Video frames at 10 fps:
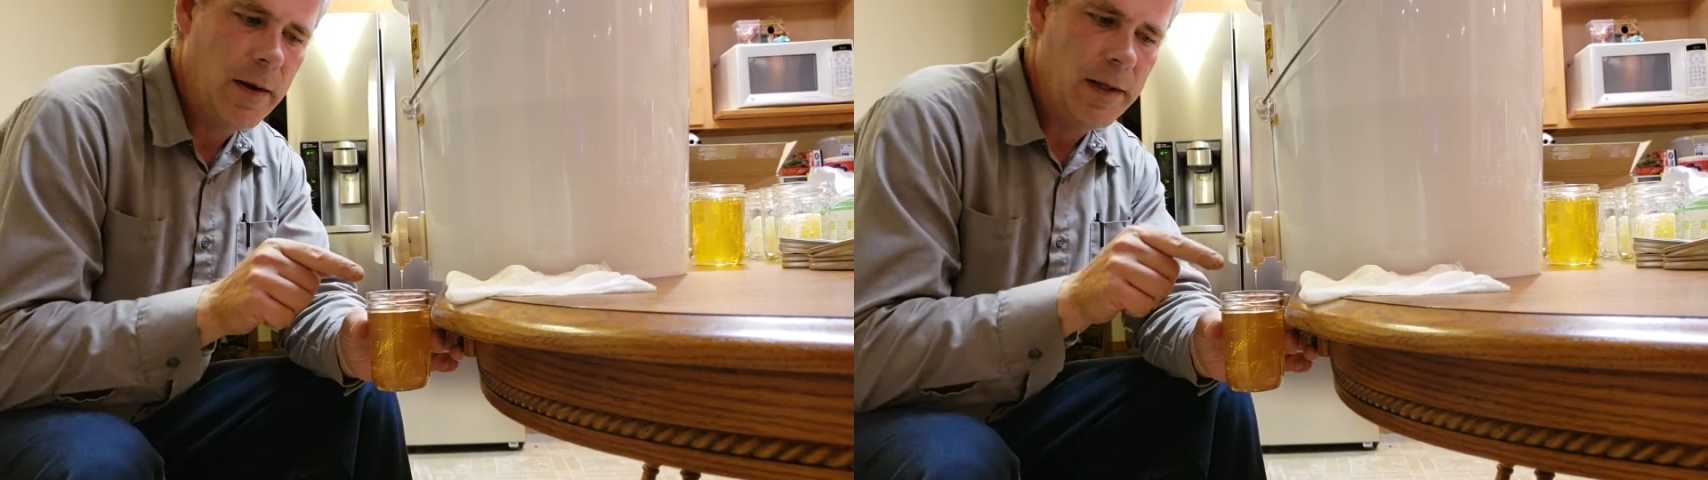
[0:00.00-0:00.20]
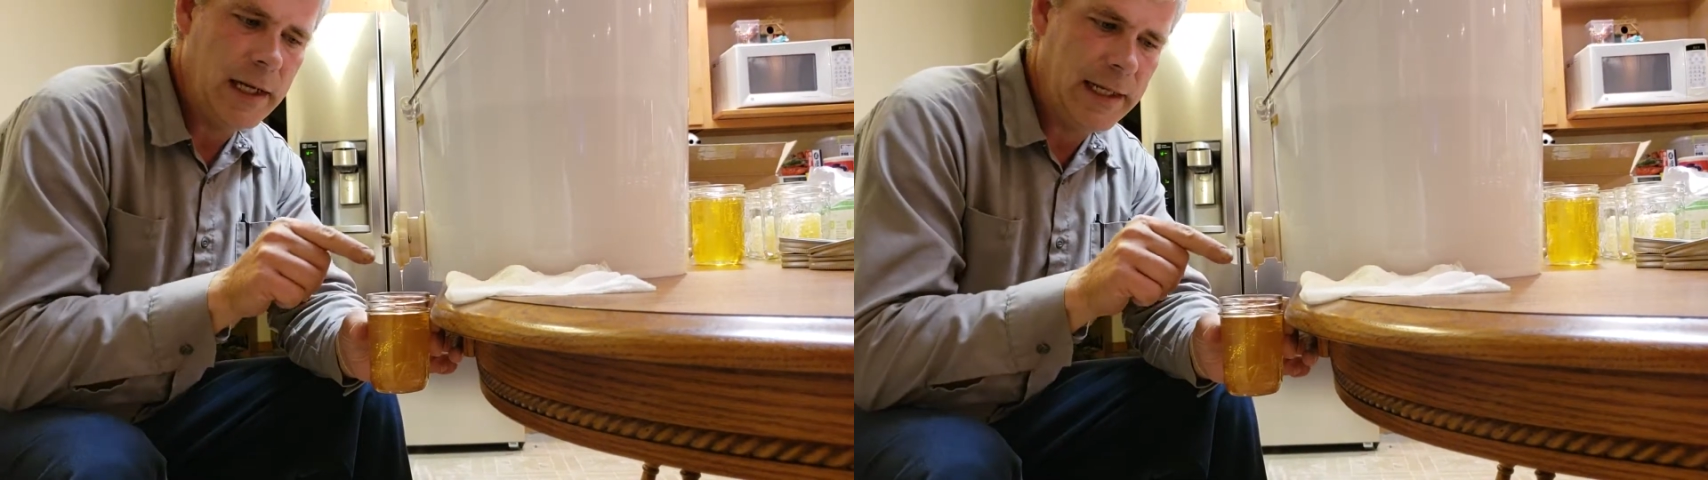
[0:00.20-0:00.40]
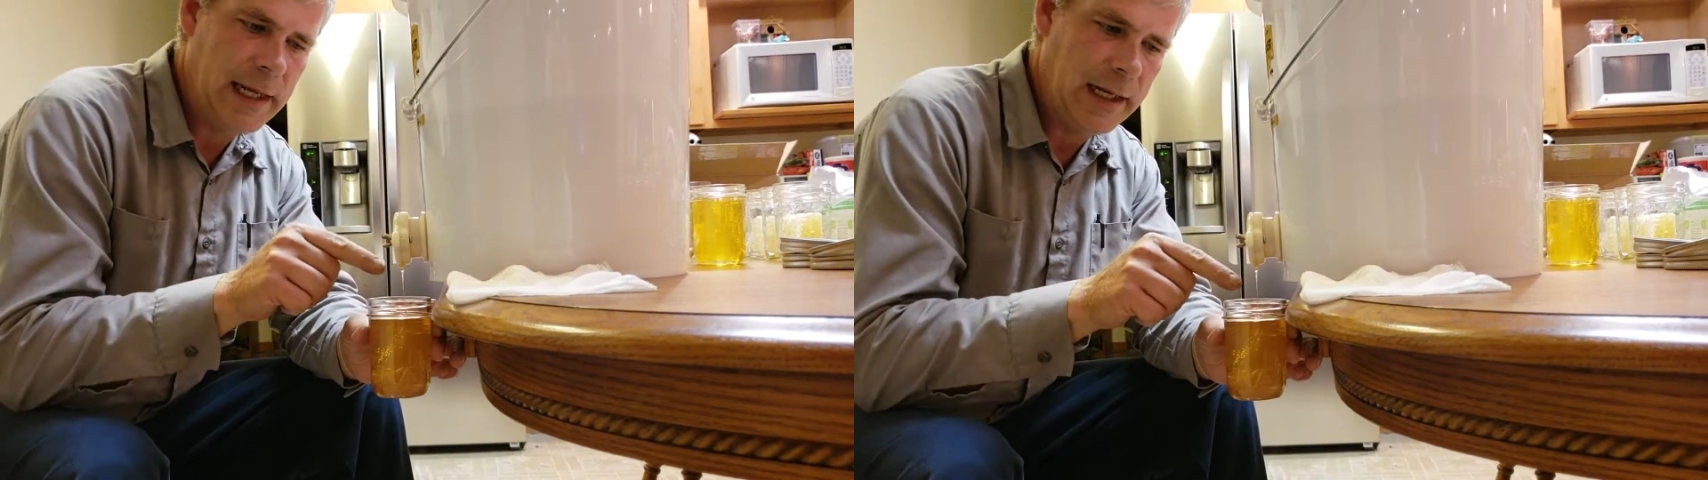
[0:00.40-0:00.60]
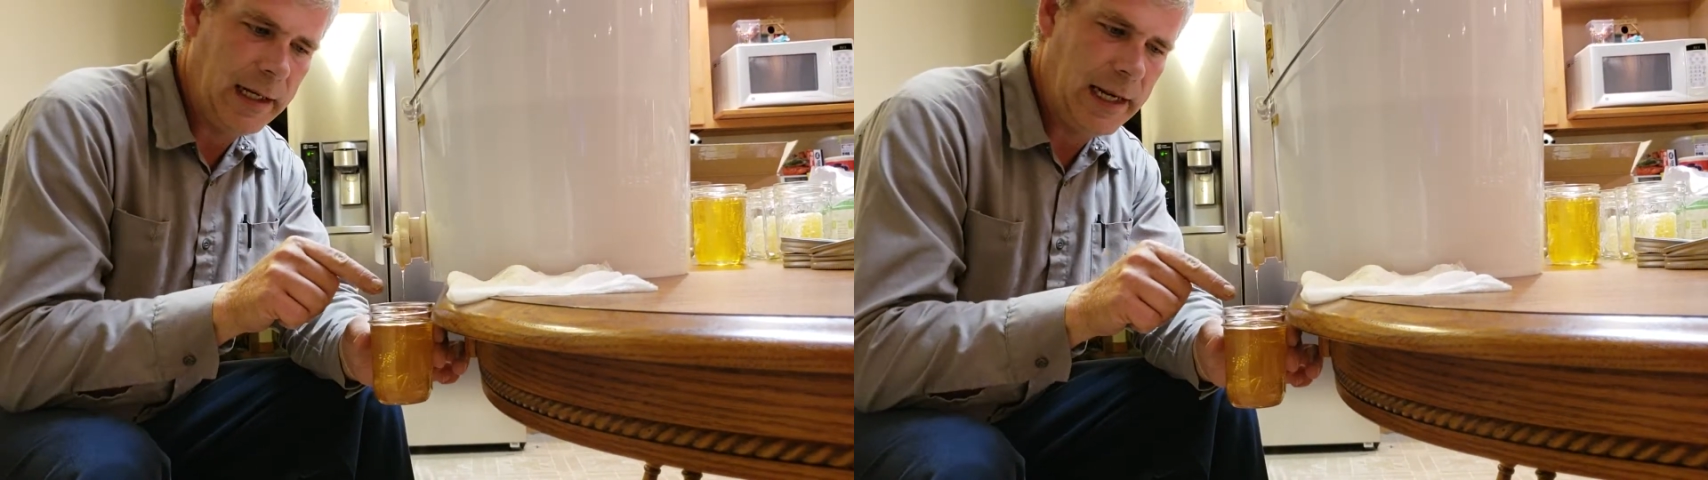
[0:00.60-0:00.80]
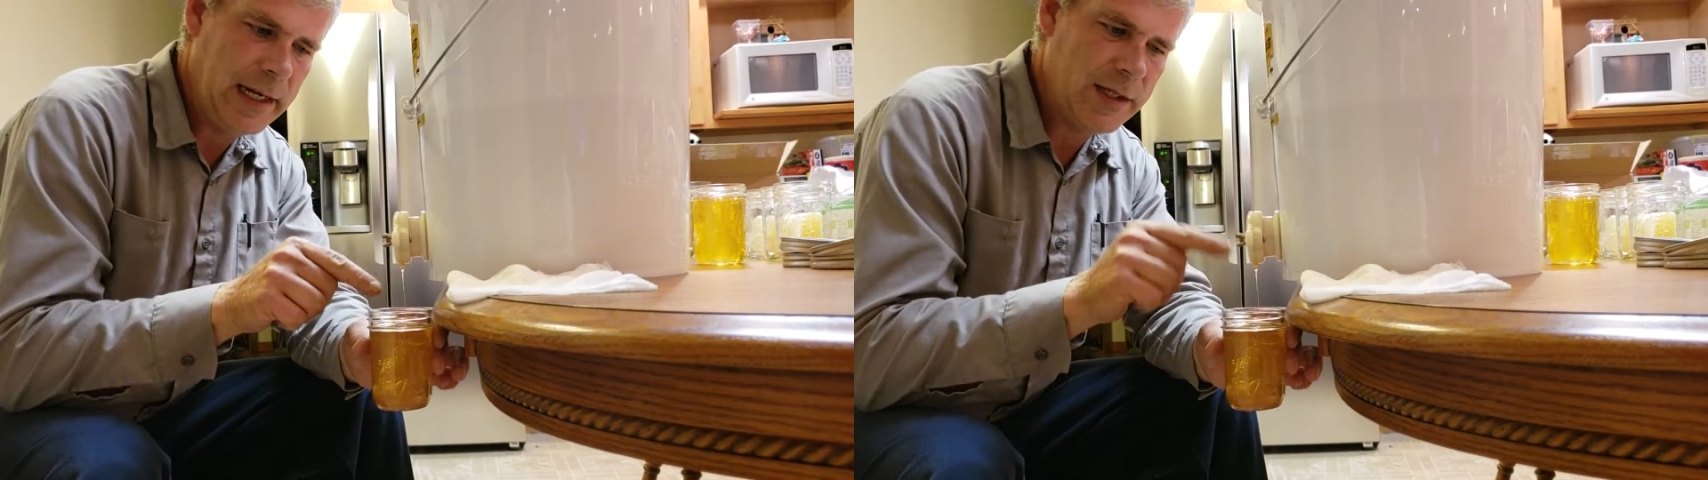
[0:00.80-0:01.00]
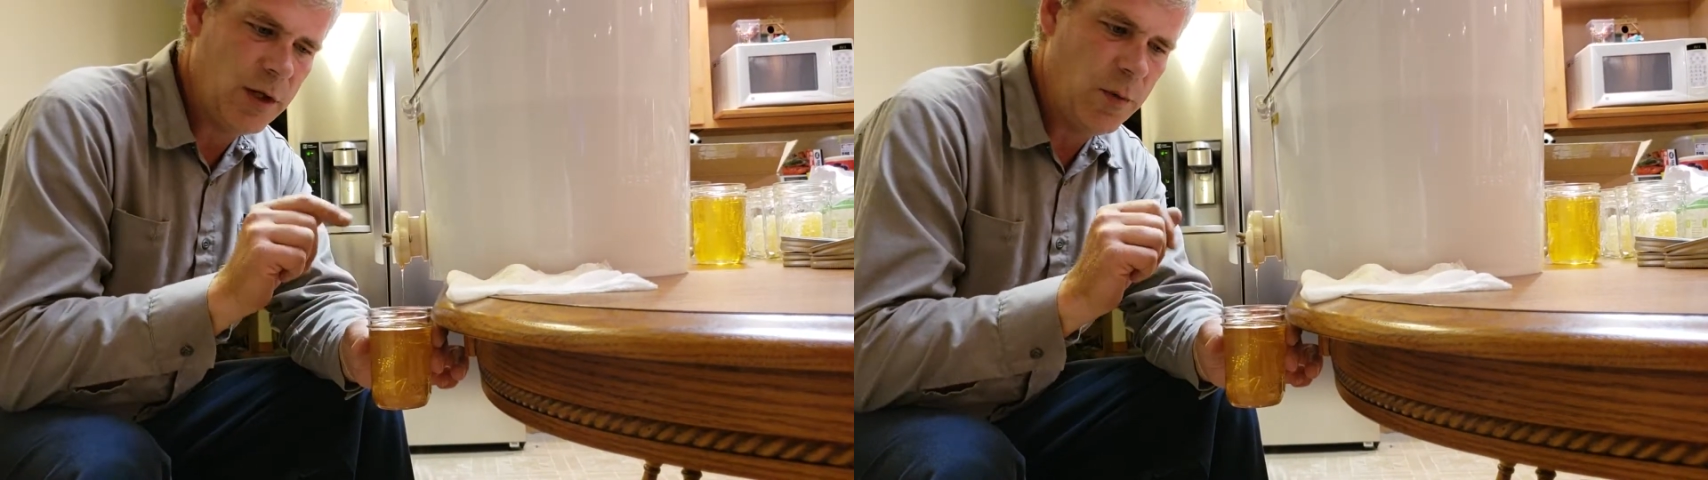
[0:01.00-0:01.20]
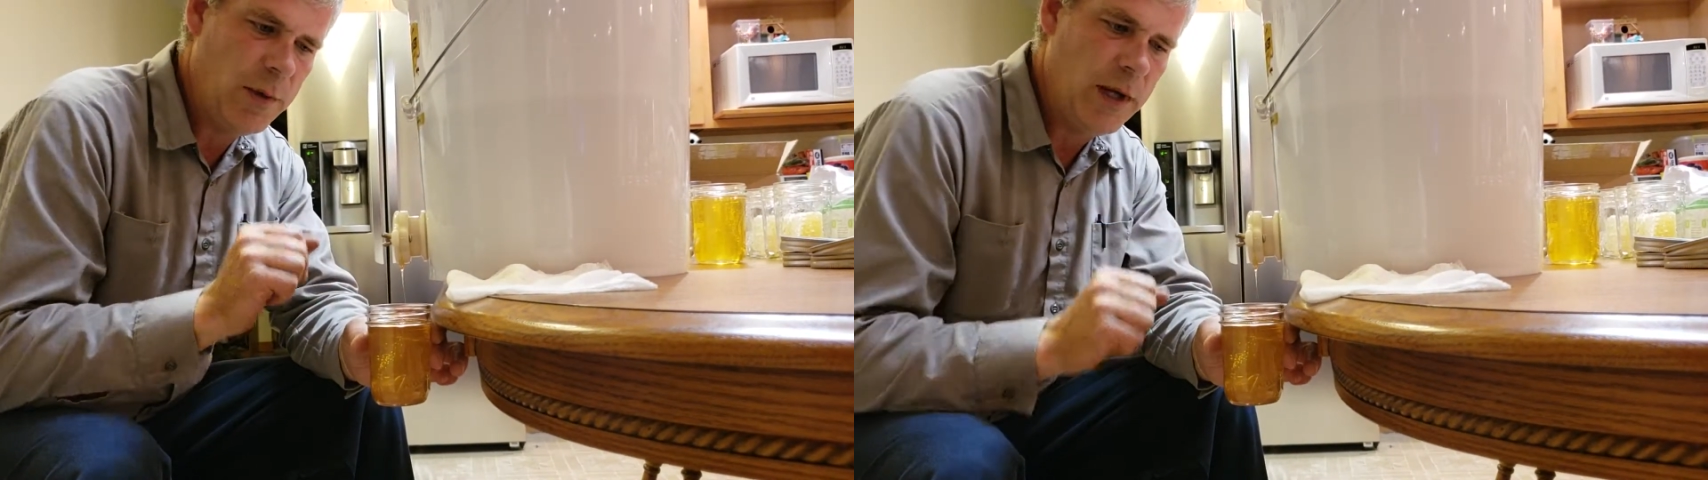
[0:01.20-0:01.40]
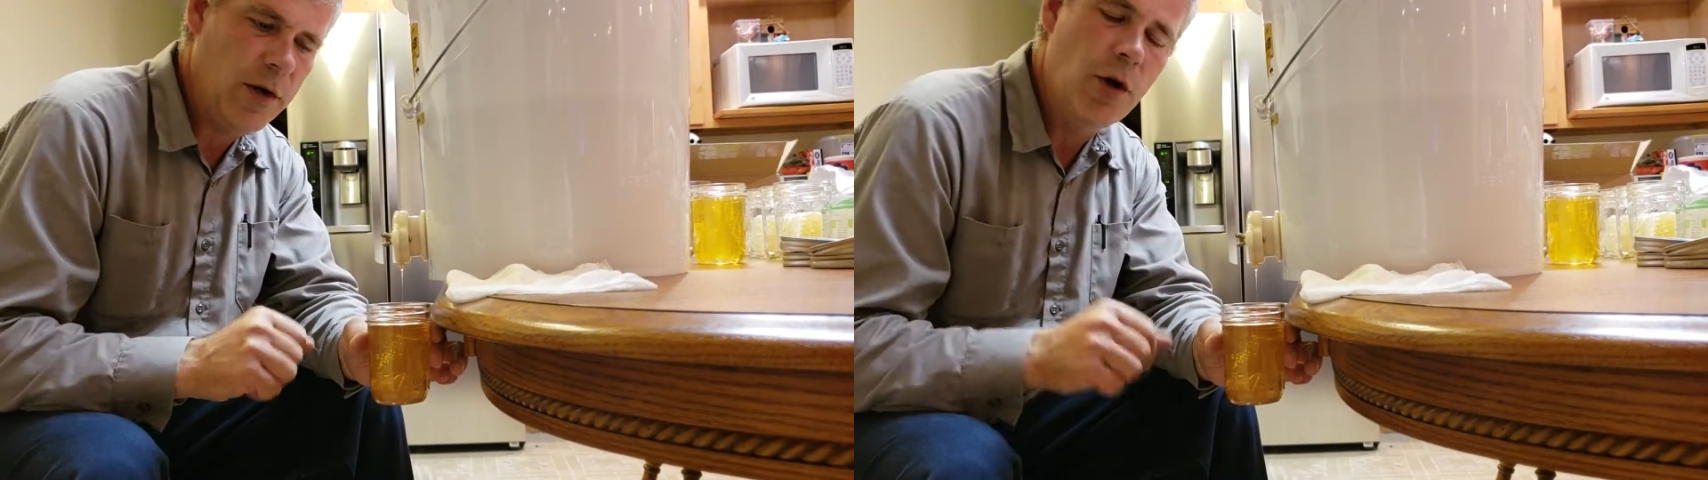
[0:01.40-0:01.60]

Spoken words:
You got that last little bit.